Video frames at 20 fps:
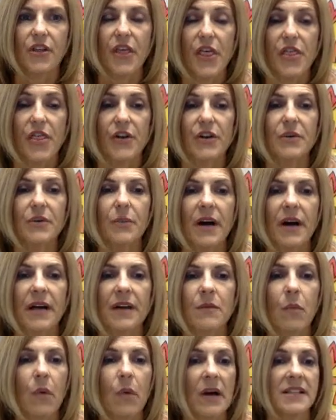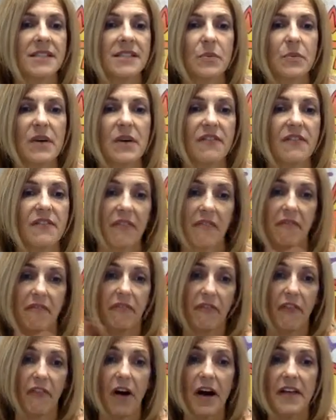the third one, once we've
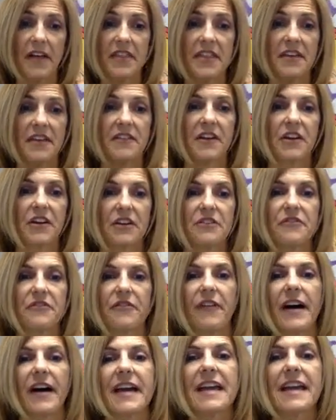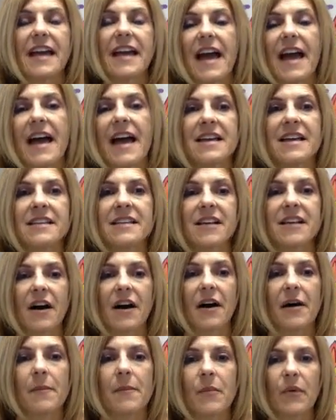fought the good fight and
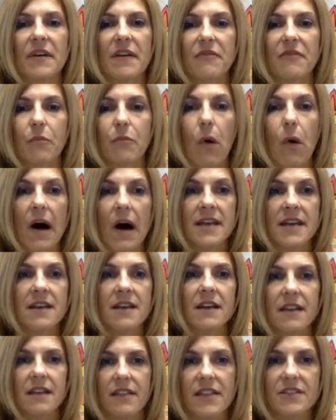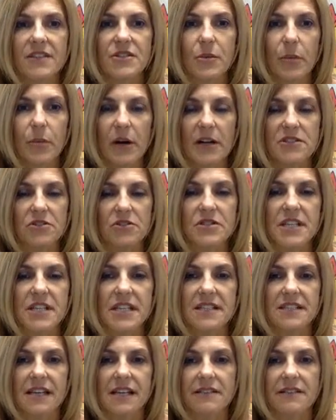we've won, the suppressor
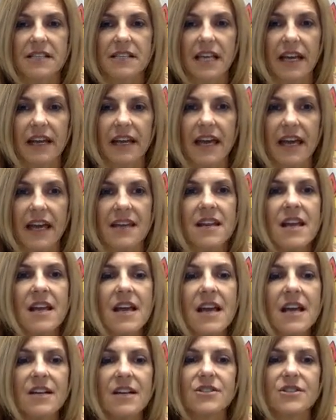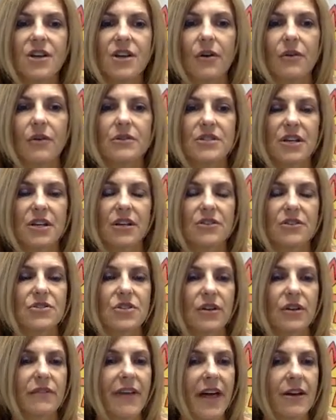T cells kick in. So to
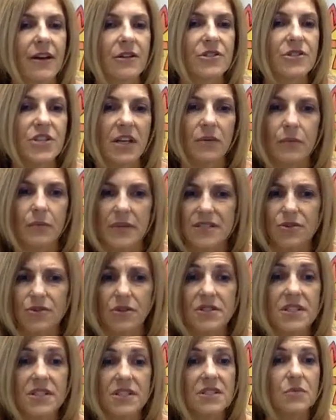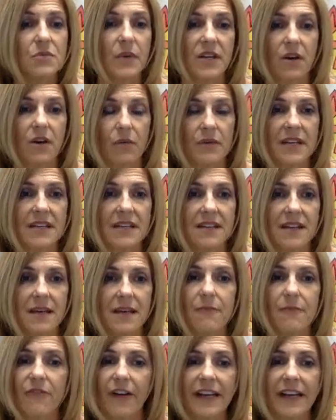conserve energy and resources, we don't need to
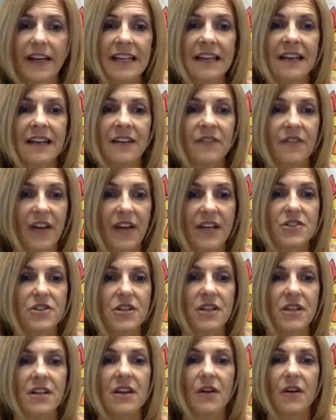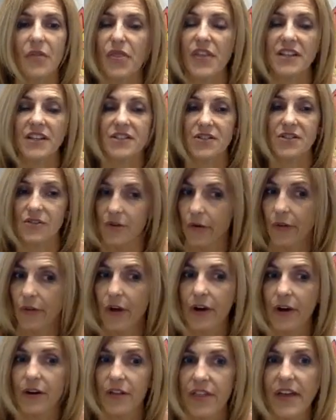keep fighting an infection that's no
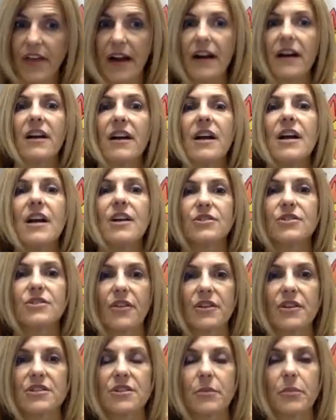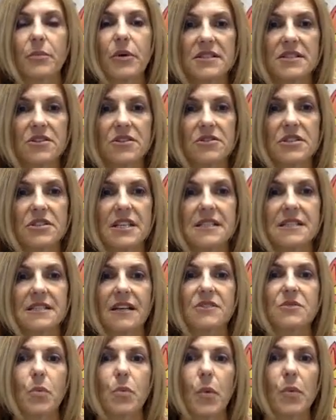longer there. So the suppressor T
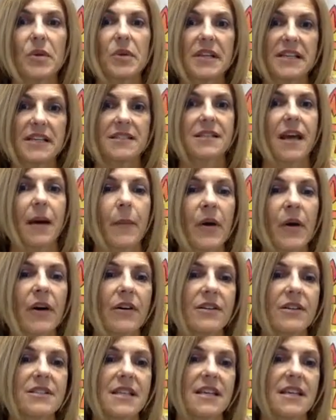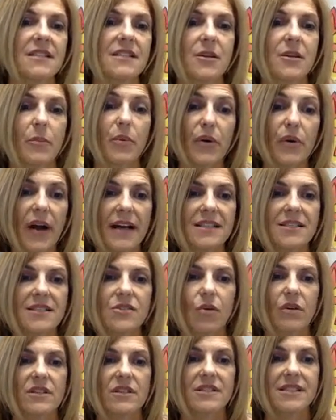cells will release chemicals that suppress
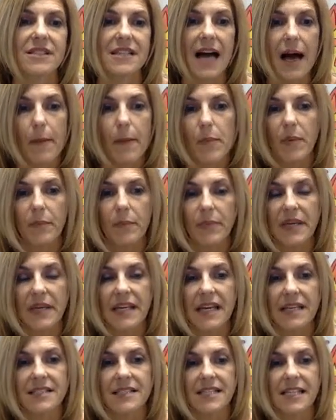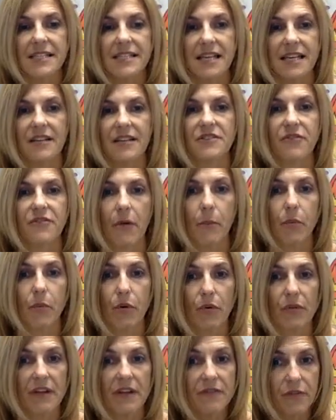or stop B and T cells from
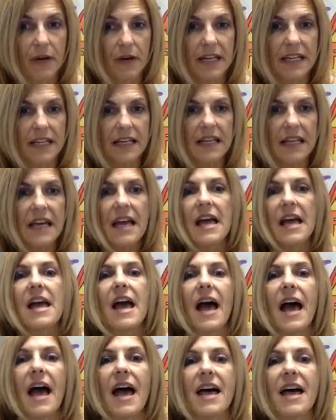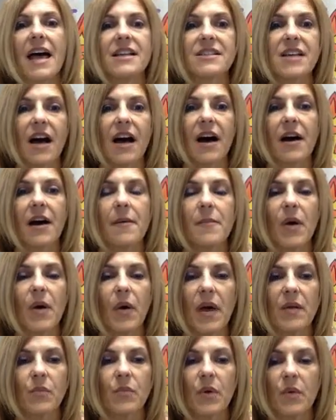proliferating, and
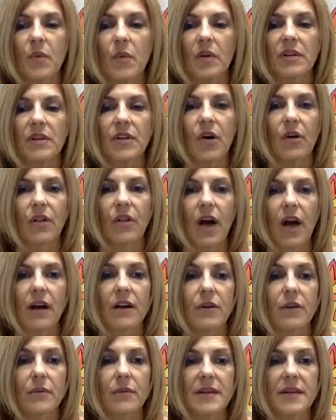we will no longer